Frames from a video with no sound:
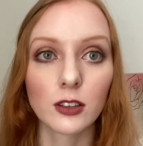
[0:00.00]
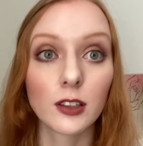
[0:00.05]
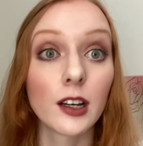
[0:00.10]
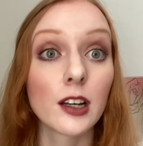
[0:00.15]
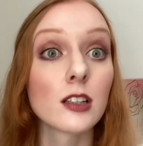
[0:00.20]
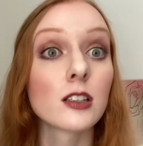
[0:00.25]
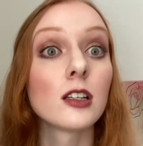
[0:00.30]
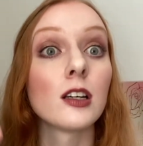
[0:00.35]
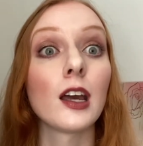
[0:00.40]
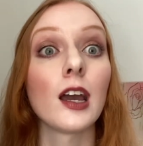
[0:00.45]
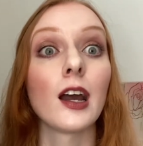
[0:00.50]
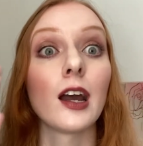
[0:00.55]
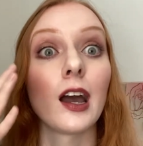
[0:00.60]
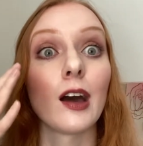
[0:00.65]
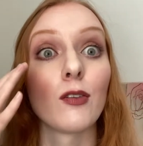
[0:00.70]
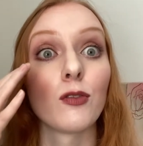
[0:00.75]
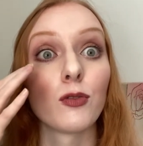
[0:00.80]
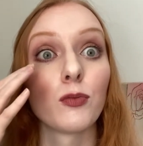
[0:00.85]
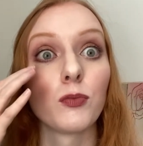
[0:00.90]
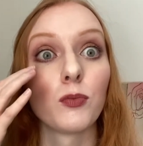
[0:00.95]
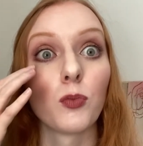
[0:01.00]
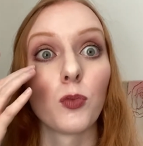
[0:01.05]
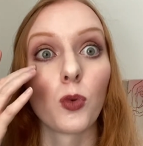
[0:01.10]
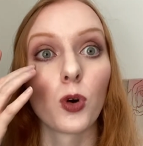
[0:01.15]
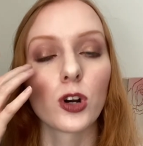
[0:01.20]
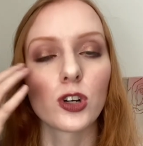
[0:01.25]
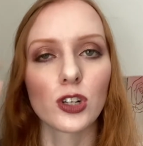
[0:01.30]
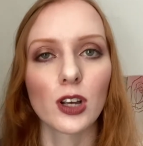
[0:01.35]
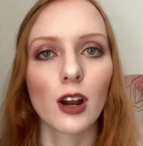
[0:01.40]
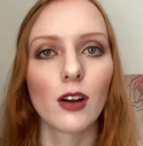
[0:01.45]
Like today I have
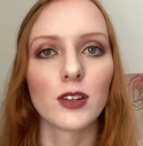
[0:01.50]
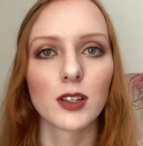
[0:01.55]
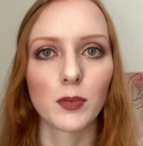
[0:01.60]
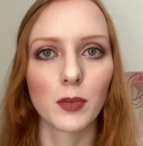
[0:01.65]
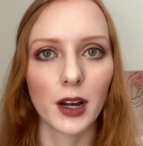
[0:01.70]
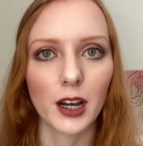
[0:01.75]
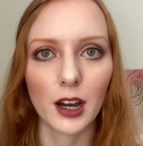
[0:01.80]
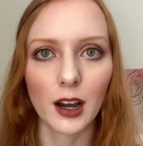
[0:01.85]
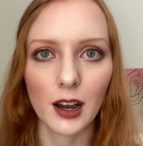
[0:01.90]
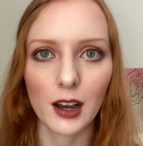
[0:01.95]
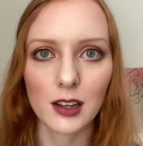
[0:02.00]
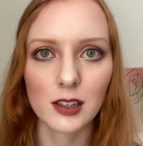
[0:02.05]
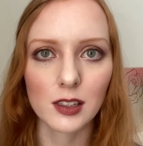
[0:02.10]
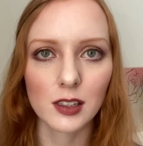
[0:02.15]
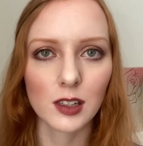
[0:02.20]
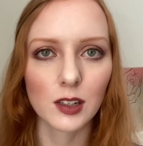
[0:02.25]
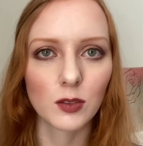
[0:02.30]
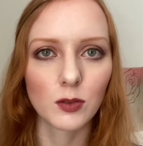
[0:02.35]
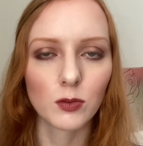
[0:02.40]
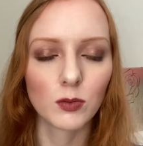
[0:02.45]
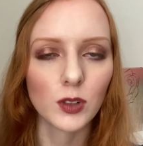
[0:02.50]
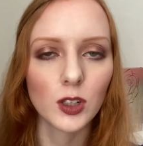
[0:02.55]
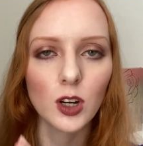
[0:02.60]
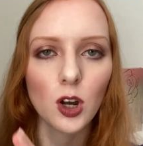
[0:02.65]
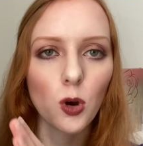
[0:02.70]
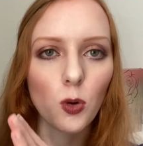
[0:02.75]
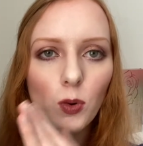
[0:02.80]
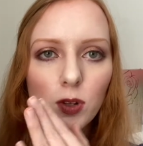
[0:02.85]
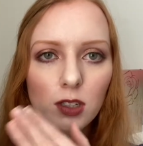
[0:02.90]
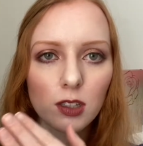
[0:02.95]
more shadows in my eyes than, you
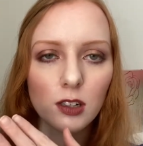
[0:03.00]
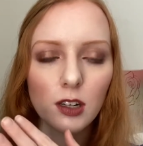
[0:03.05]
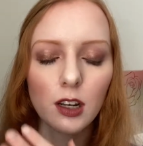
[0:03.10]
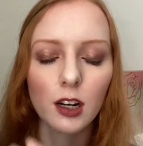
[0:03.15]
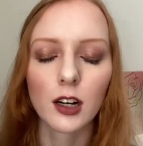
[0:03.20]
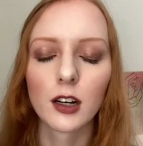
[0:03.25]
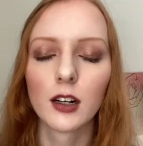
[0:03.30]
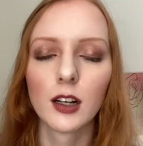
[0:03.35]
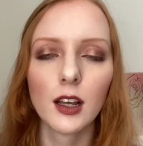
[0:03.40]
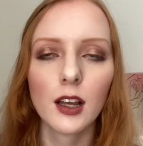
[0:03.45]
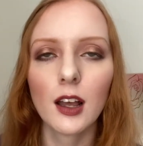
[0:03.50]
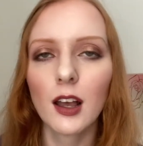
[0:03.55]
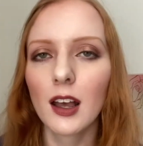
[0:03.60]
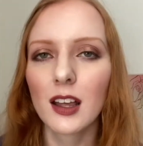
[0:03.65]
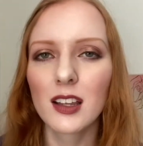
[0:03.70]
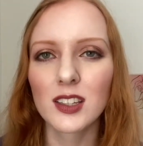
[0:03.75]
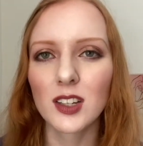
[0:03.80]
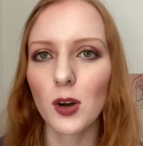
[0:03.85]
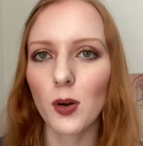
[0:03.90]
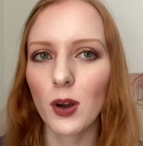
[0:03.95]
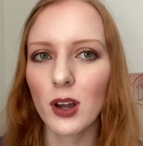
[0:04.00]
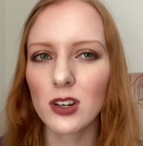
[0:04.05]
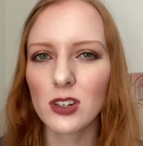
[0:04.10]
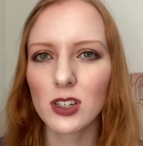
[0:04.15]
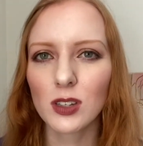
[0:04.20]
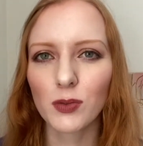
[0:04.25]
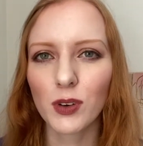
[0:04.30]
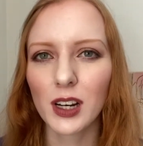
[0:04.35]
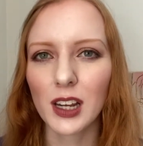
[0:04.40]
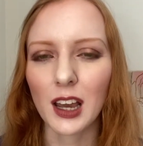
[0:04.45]
know, what's in here. So it's
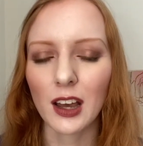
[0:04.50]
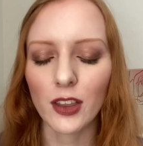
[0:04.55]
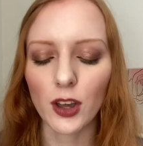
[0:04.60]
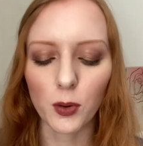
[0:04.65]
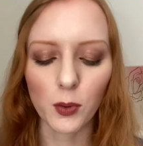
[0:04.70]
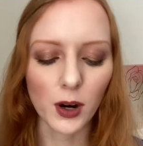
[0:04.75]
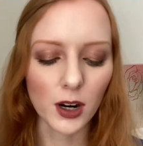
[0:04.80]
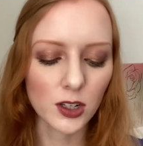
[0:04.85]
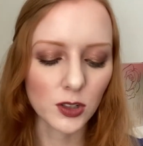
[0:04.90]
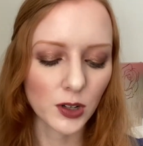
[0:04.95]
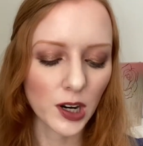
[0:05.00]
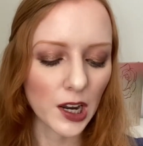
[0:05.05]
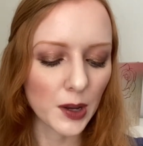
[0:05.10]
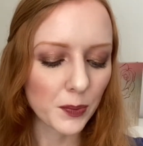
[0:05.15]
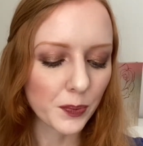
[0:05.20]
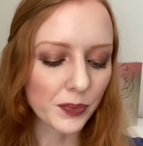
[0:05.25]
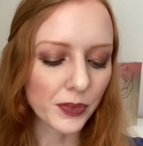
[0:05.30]
just funny how that works, right?